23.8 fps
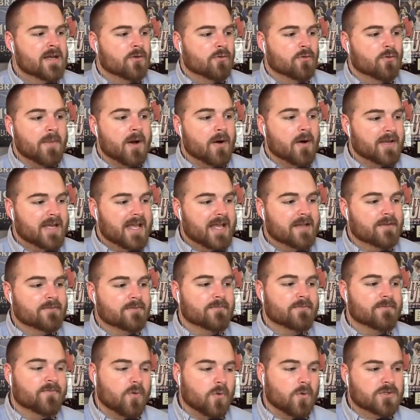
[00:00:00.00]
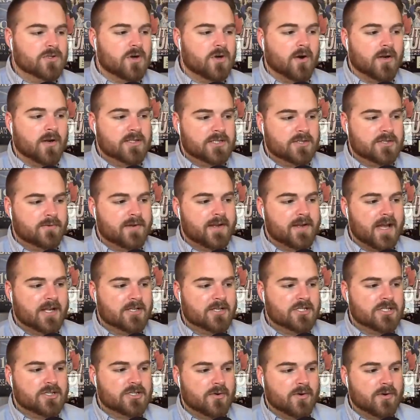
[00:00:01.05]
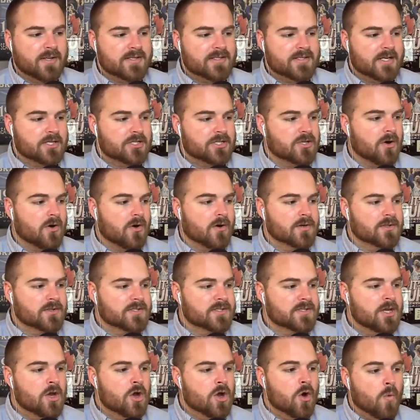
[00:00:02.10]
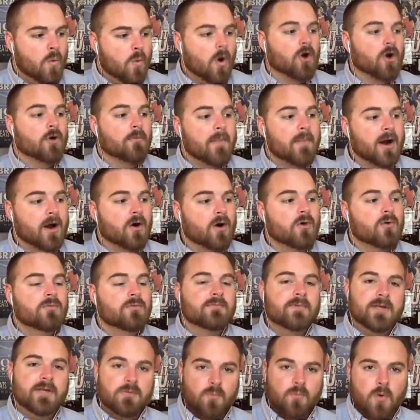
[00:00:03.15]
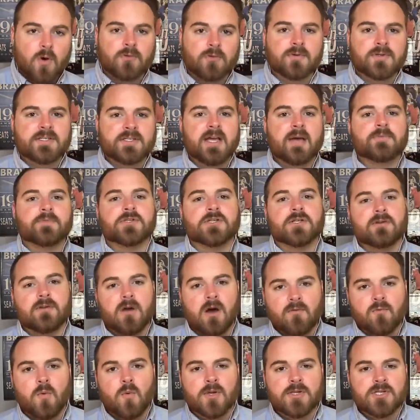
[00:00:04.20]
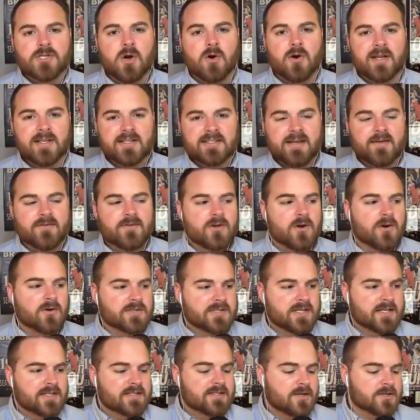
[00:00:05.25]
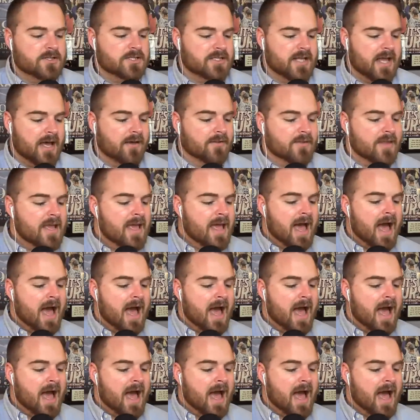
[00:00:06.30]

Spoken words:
Ramel Keaton, 4 targets, 3 catches, 36 yards. Walker Merrill, 1 reception off 1 target, 7 yards and a touchdown.